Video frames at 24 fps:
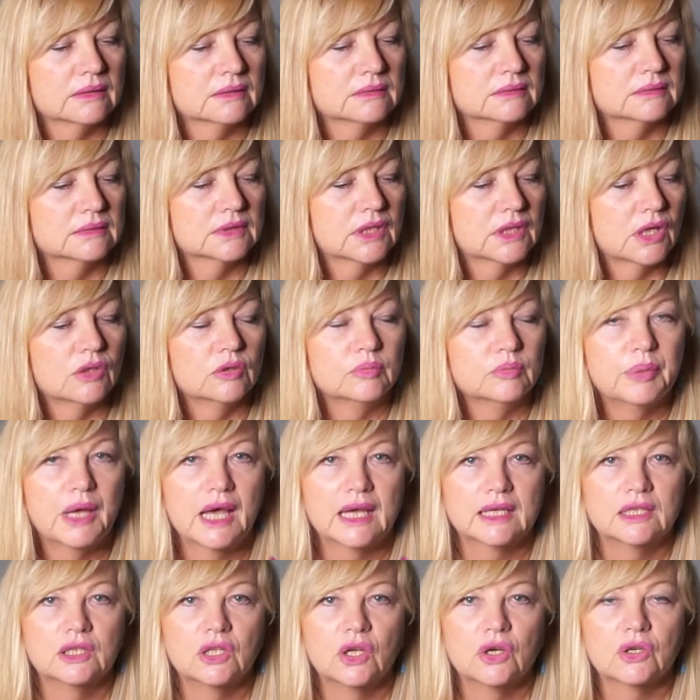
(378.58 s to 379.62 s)
gold
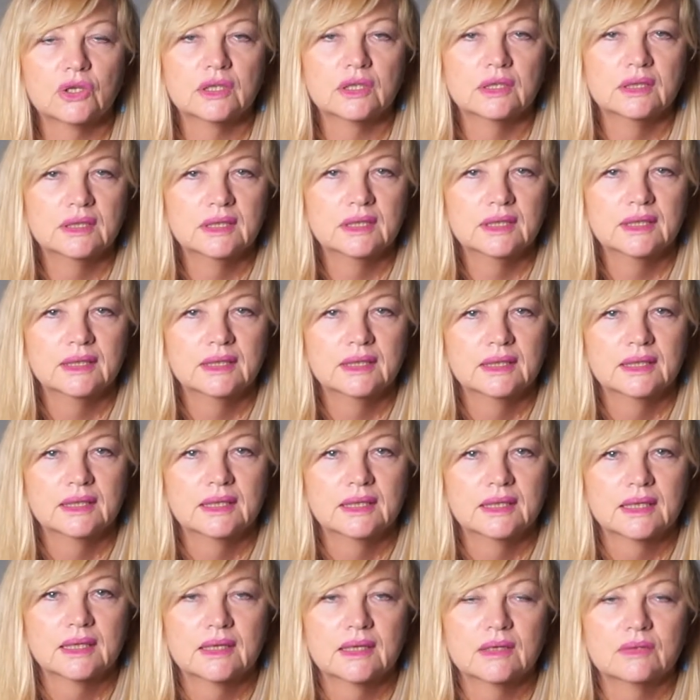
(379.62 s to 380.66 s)
padlock.
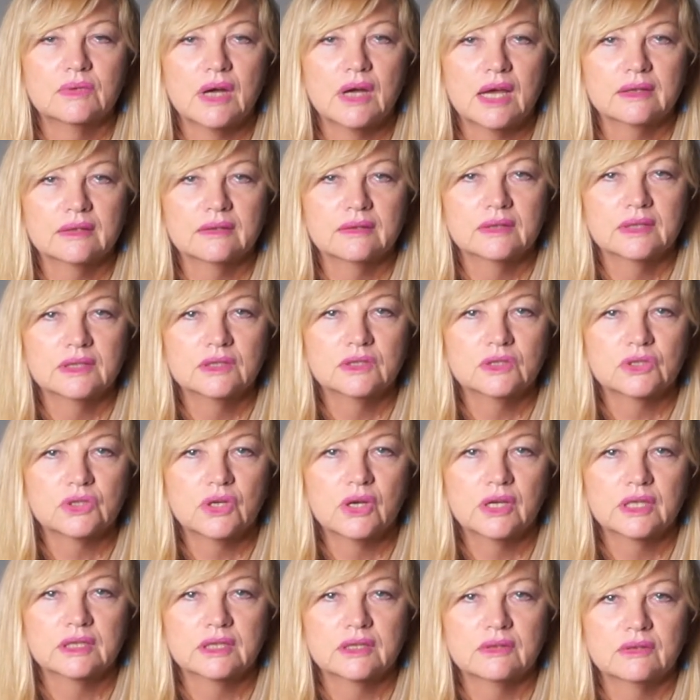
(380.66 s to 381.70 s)
Rather than
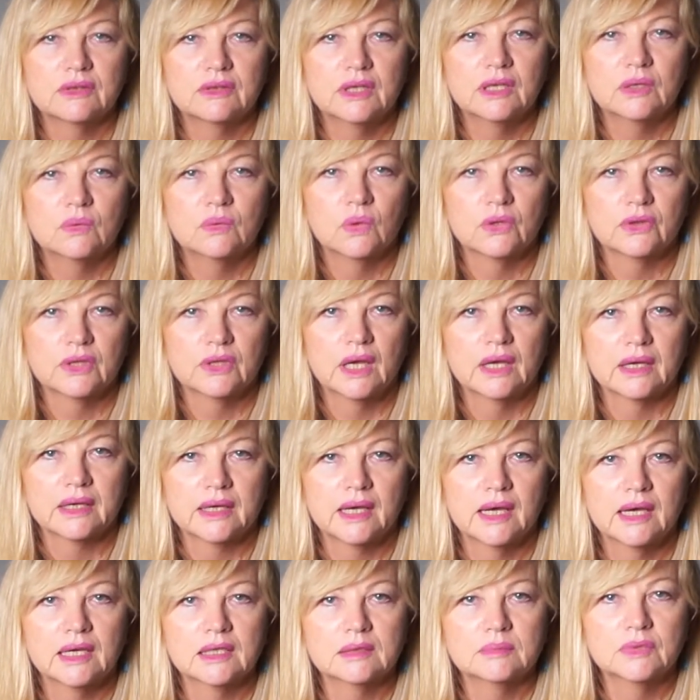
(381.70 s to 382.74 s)
trying to think what that
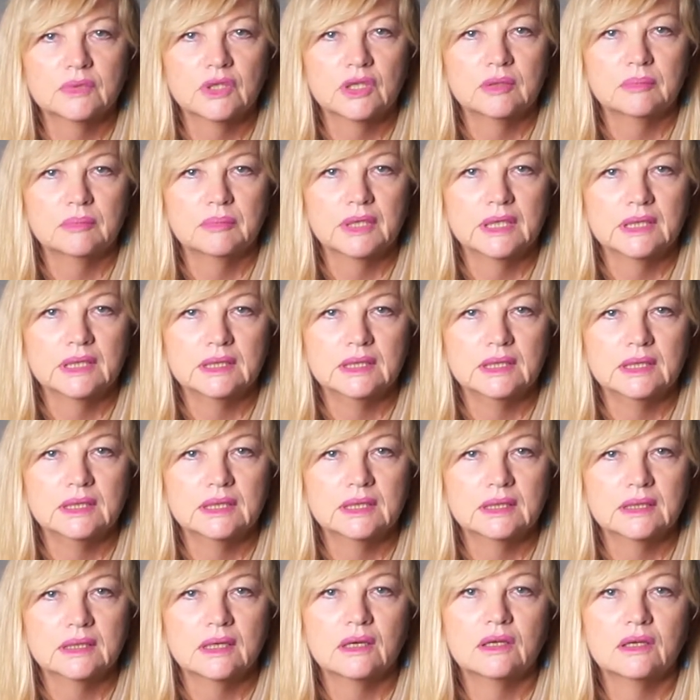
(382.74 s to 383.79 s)
card might
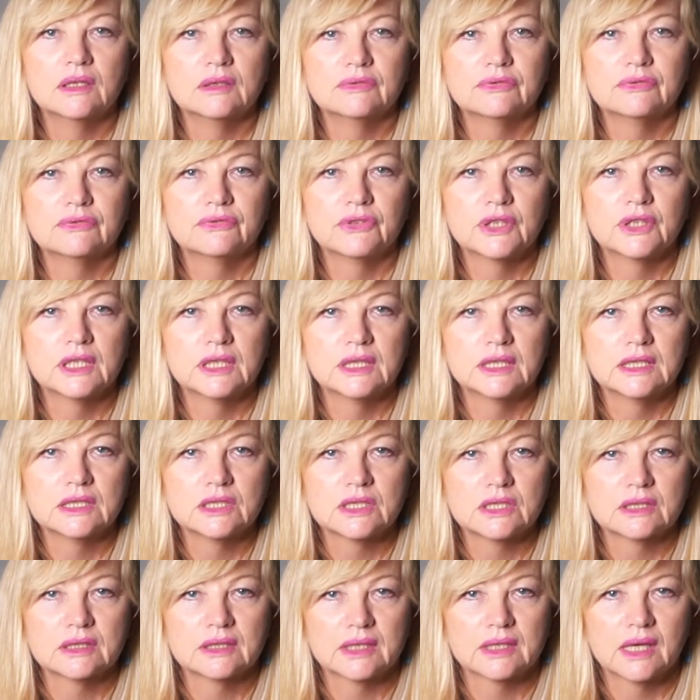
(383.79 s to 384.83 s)
mean, of feeling to
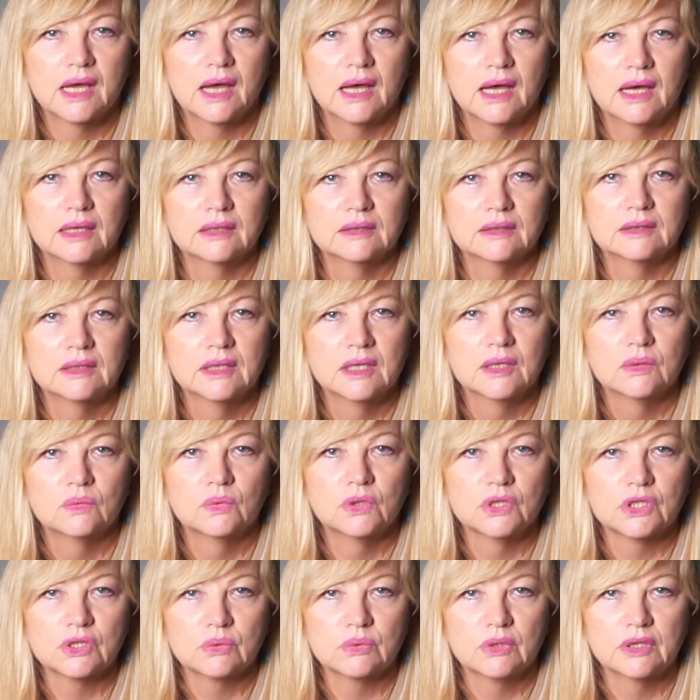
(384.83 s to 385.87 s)
the card. What
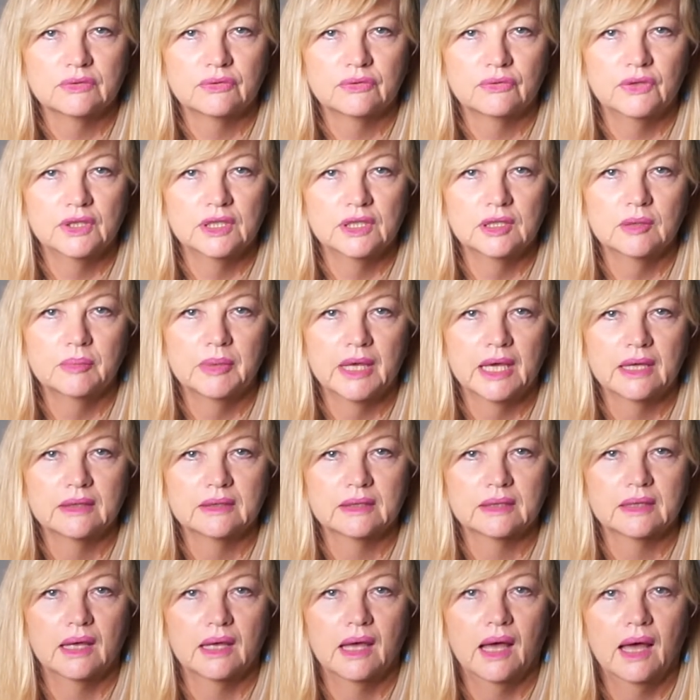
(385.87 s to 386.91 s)
do I feel about the
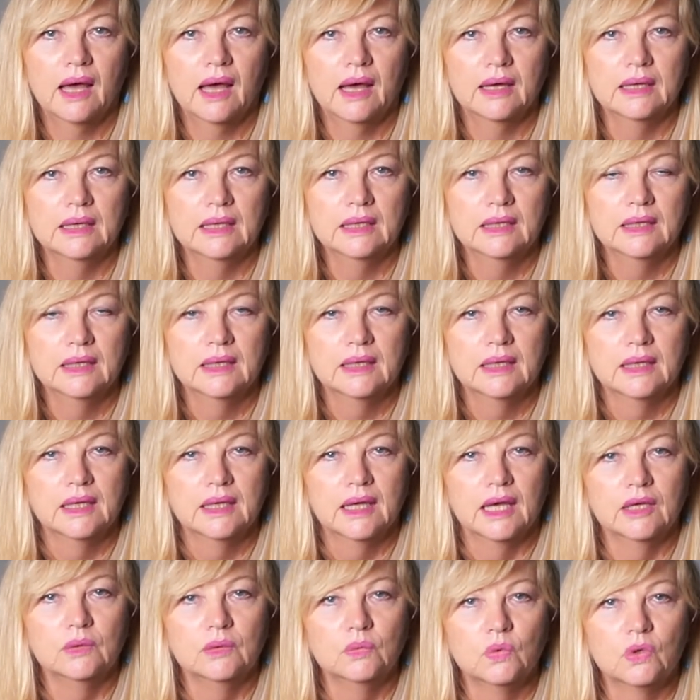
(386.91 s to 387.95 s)
card
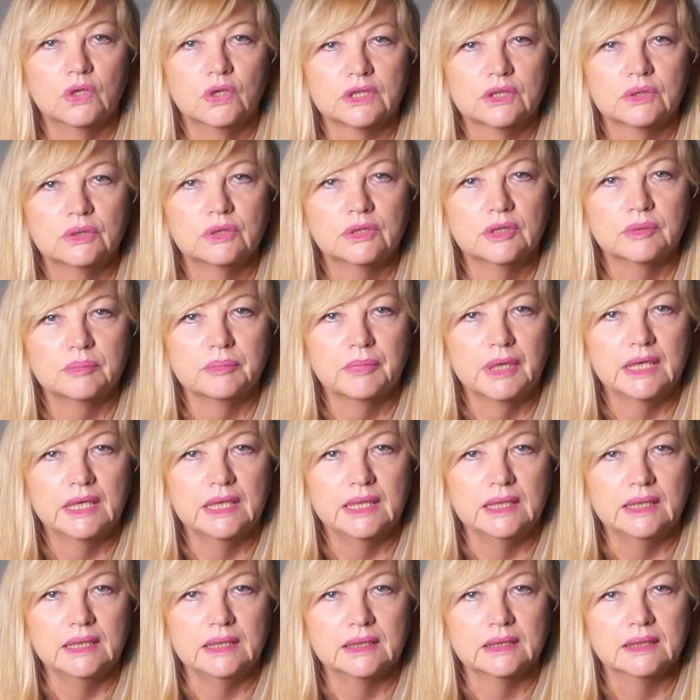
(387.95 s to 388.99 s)
and what could it
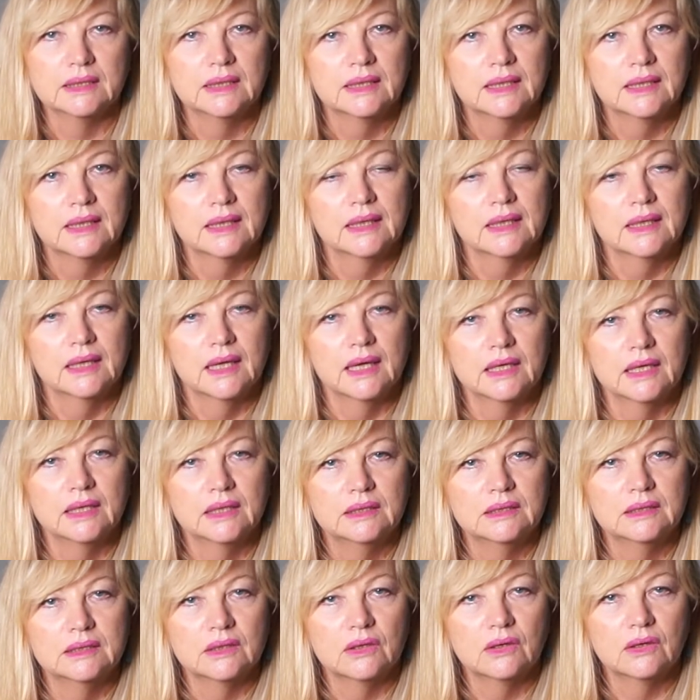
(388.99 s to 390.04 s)
mean?
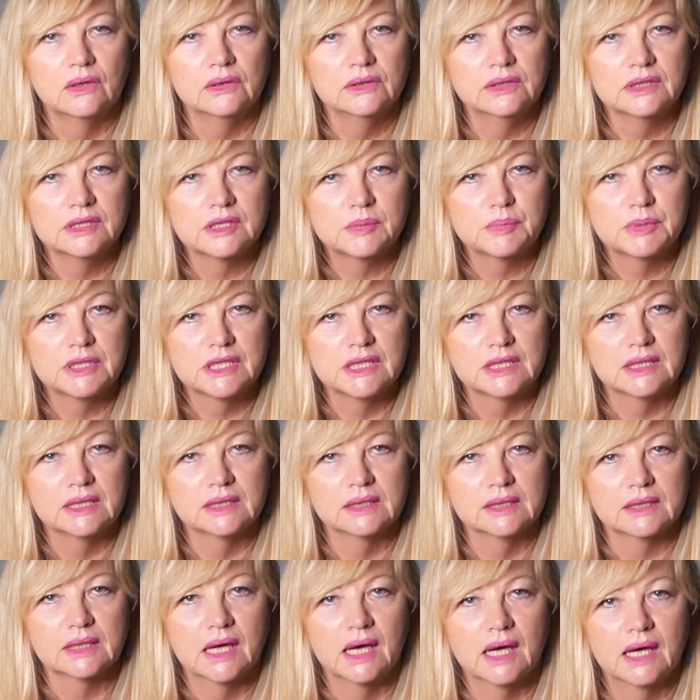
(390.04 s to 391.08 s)
And on this particular
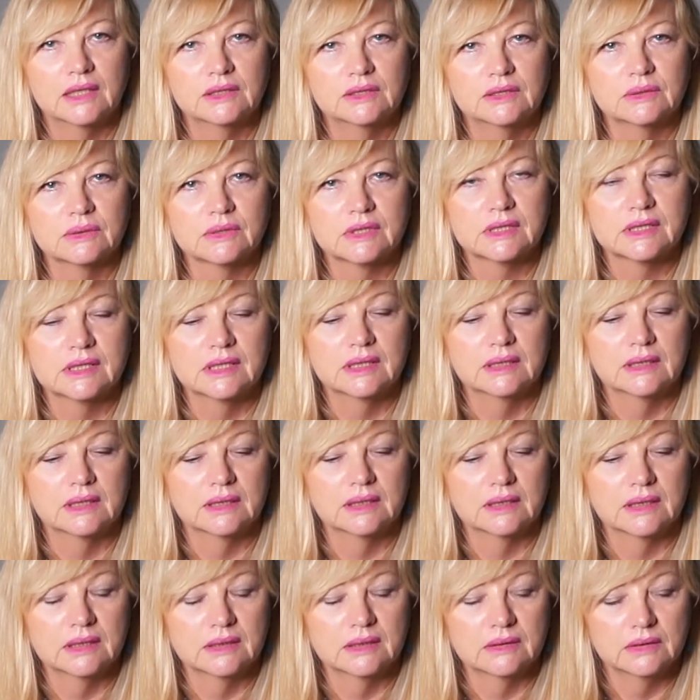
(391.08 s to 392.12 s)
card, you'll see that
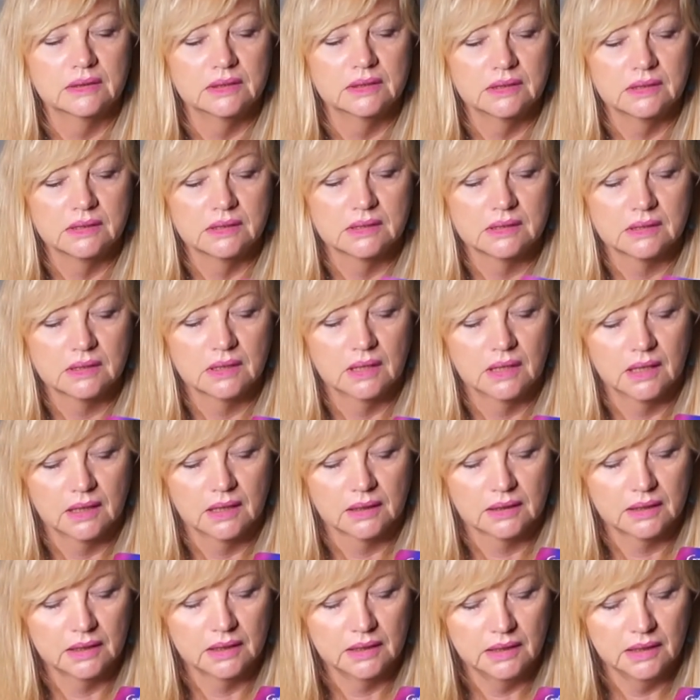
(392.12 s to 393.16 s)
there is a
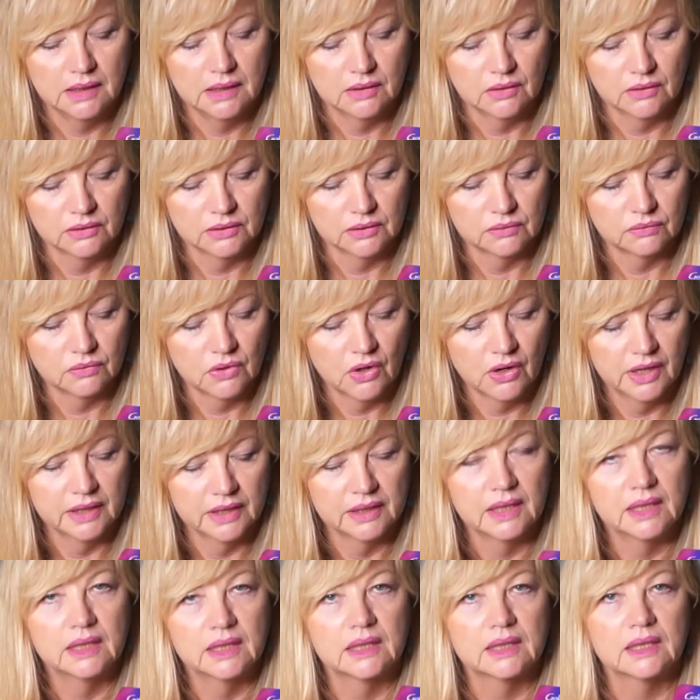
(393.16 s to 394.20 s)
key on the right
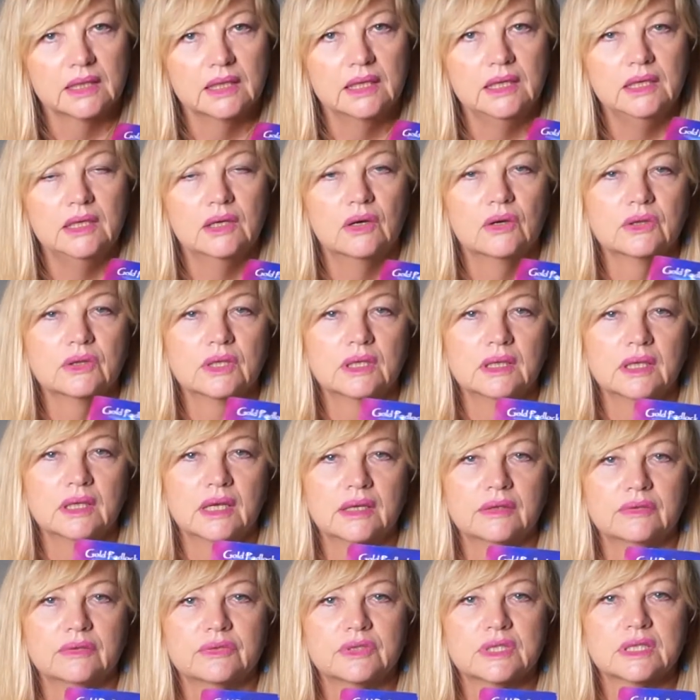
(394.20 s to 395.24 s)
and a key on the
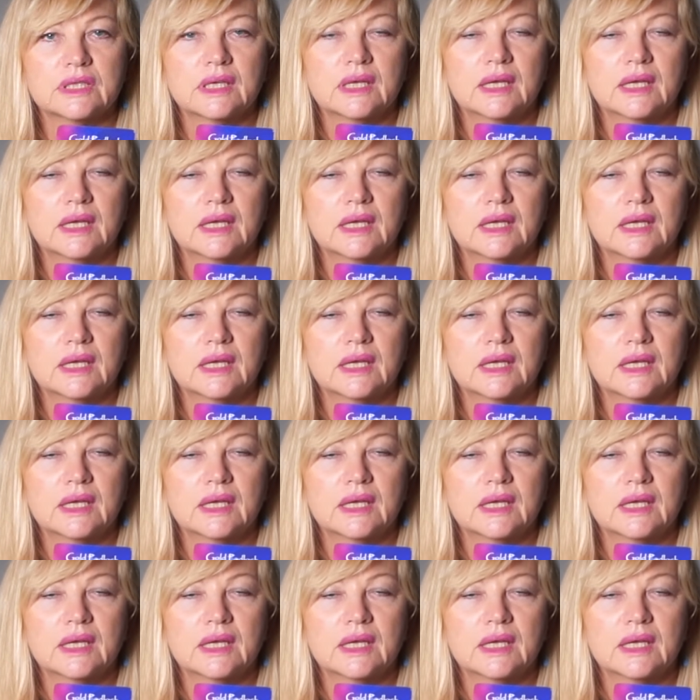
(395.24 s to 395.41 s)
left.